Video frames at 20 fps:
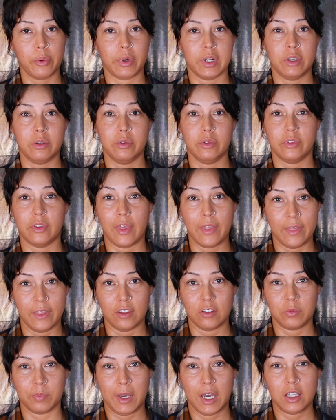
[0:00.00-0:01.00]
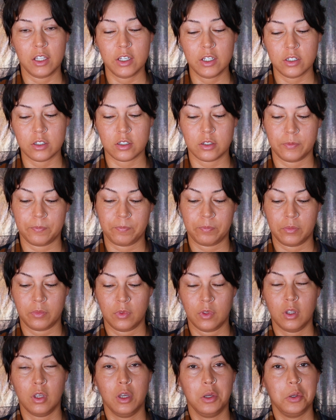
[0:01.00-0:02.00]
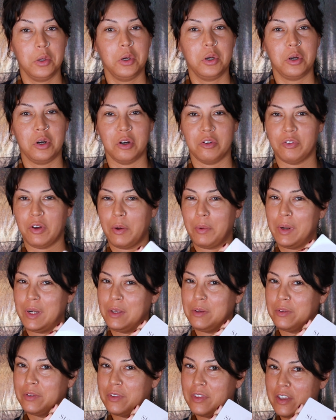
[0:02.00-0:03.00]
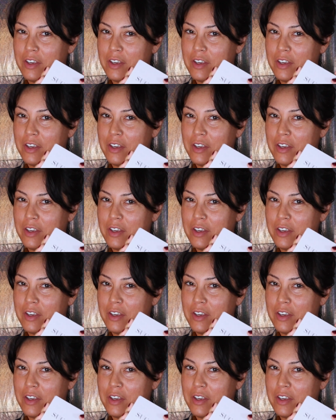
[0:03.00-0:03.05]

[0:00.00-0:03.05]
I want to use this palette or if I want to use